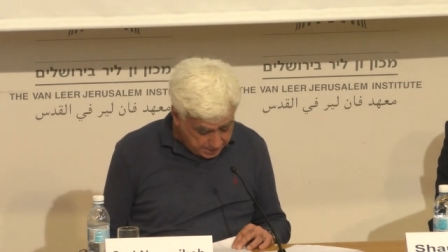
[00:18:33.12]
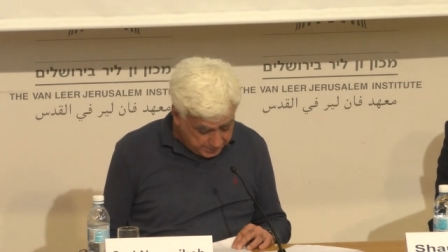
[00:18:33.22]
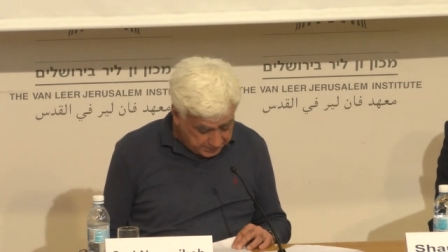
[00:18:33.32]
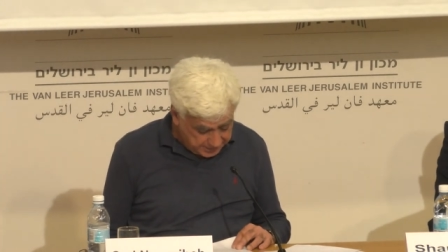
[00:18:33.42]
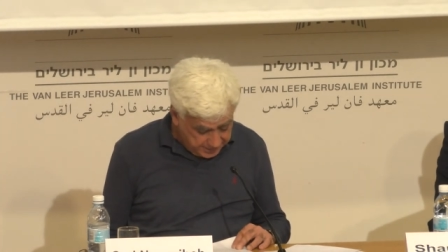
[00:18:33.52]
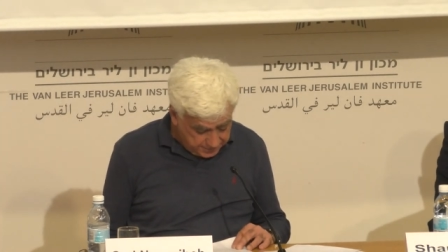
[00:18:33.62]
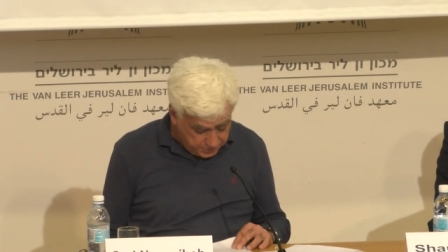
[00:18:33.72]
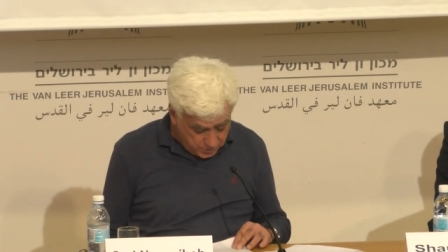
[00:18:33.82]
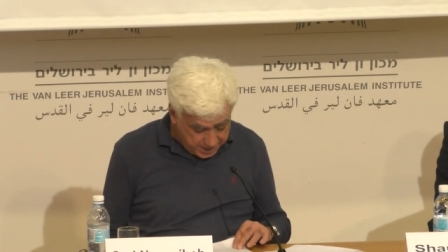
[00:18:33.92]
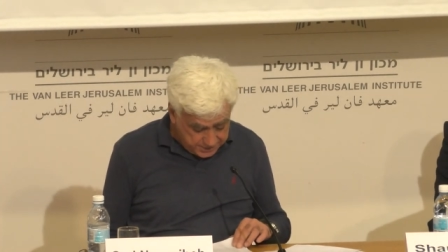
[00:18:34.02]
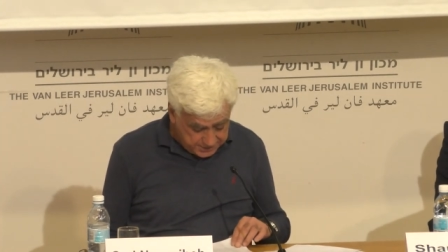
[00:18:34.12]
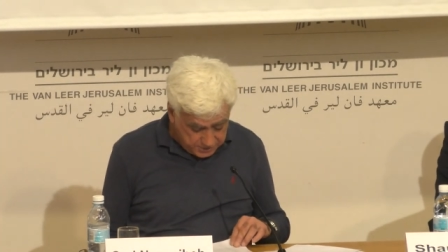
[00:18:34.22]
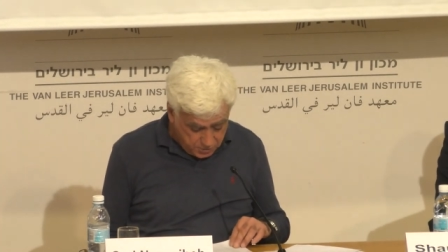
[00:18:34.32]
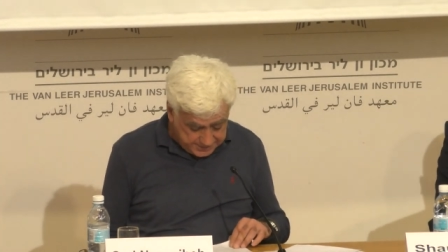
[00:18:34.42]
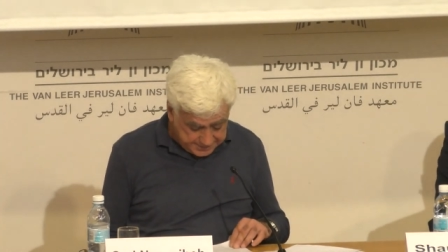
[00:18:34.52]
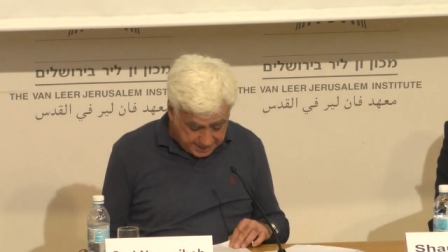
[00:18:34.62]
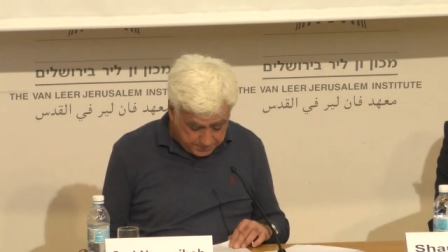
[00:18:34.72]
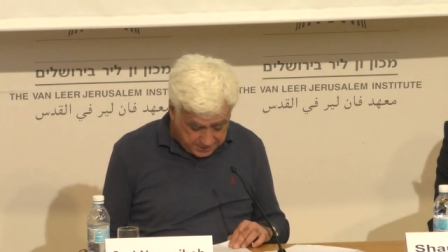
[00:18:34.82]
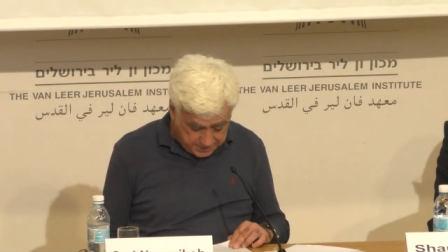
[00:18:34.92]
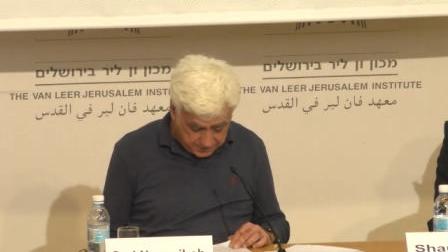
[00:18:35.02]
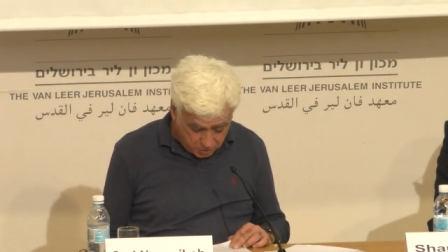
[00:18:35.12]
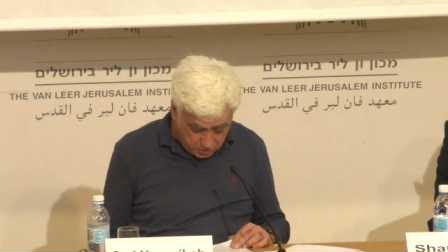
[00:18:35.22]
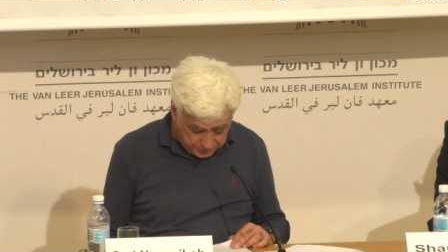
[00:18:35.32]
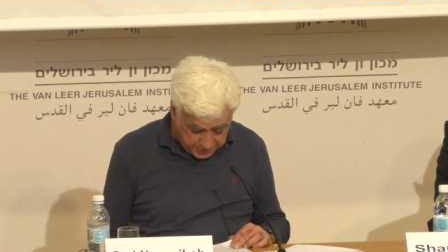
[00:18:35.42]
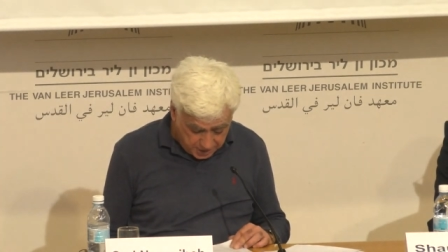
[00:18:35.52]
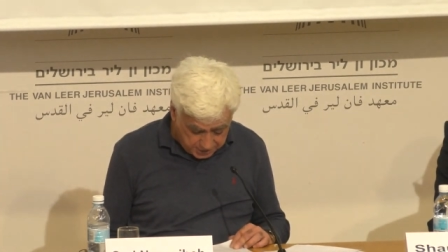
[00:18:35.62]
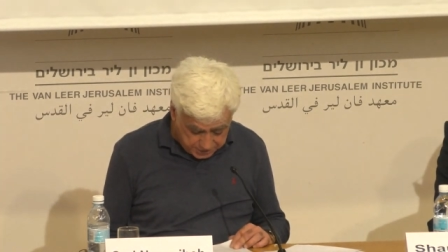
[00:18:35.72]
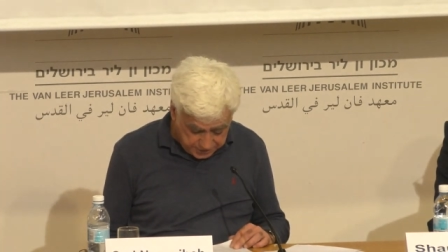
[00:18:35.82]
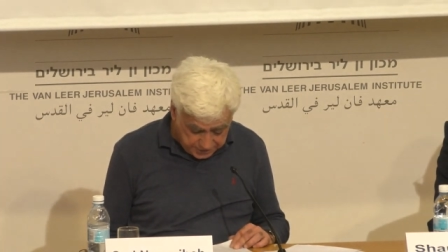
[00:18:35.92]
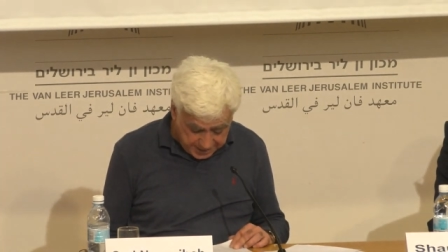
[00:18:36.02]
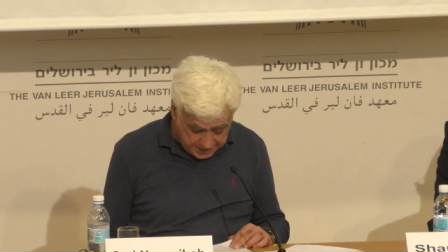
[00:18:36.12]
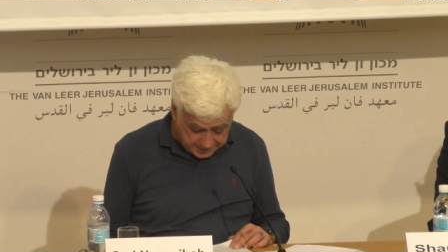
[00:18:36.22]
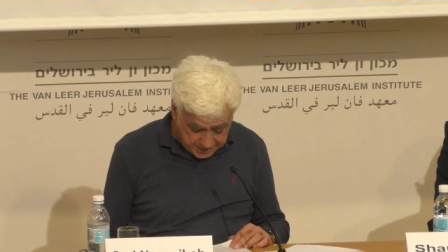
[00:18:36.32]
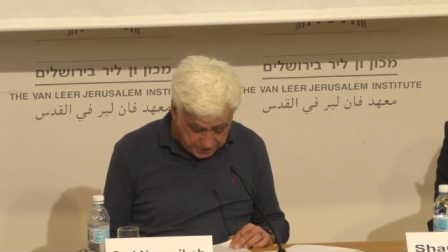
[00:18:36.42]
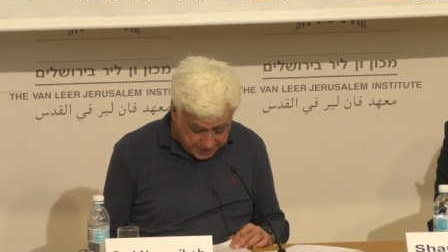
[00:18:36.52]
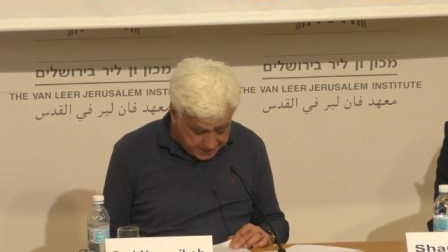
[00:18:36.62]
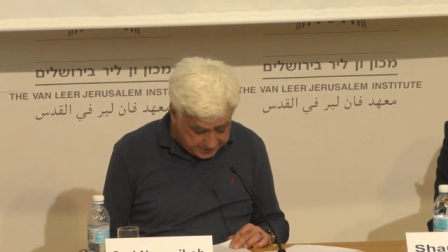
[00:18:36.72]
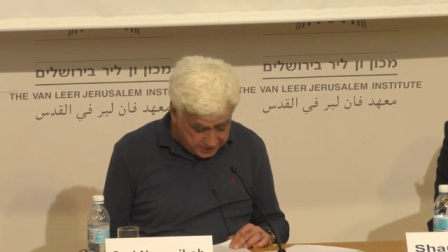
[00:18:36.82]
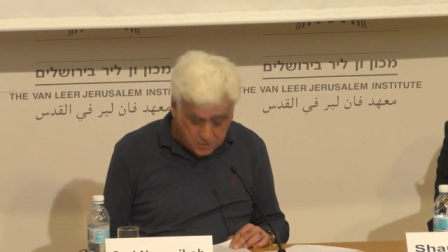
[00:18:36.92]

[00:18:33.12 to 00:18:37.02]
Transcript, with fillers: But either way, there's no escaping the overarching reality, a reality